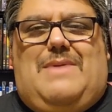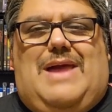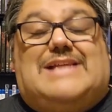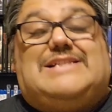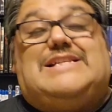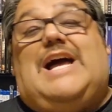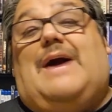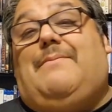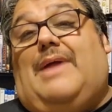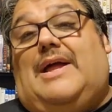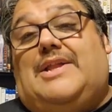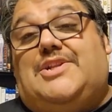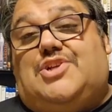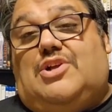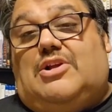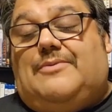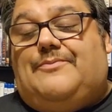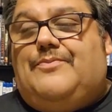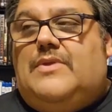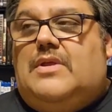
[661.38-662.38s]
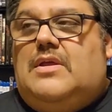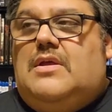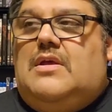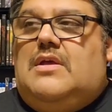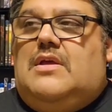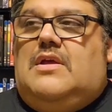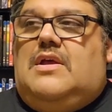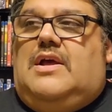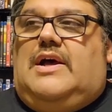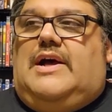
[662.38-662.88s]
Max. I'm not sure.
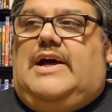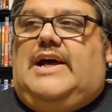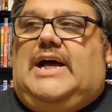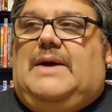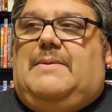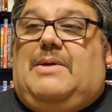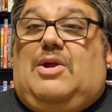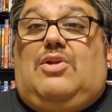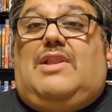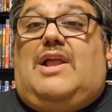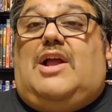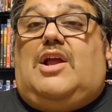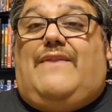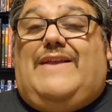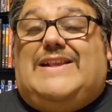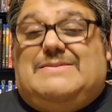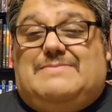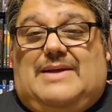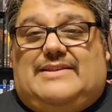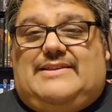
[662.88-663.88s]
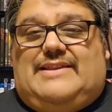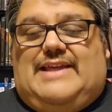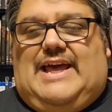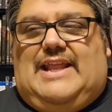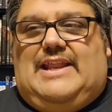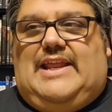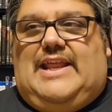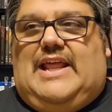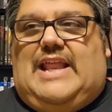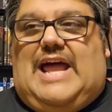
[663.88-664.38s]
I heard a lot of good things about
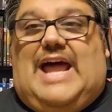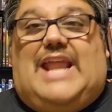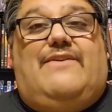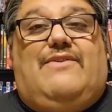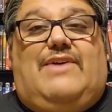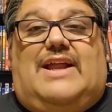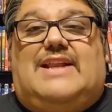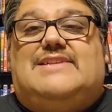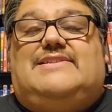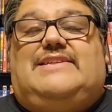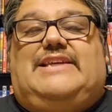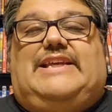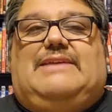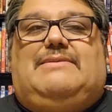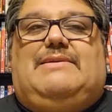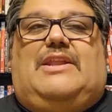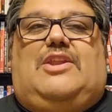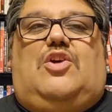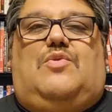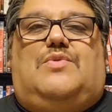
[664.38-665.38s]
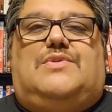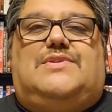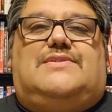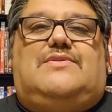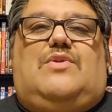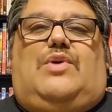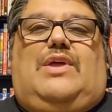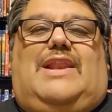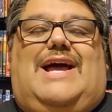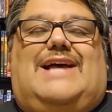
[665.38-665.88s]
that. I never got to see it. I know it was
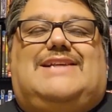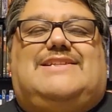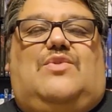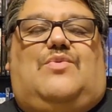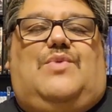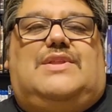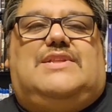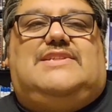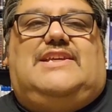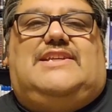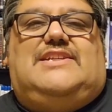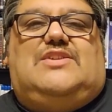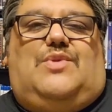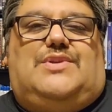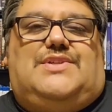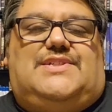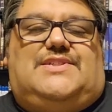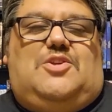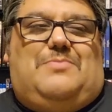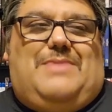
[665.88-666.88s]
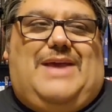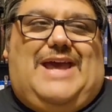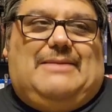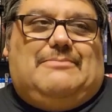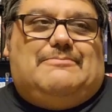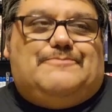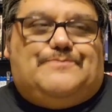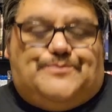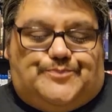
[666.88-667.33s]
only lasted one season, which is too bad.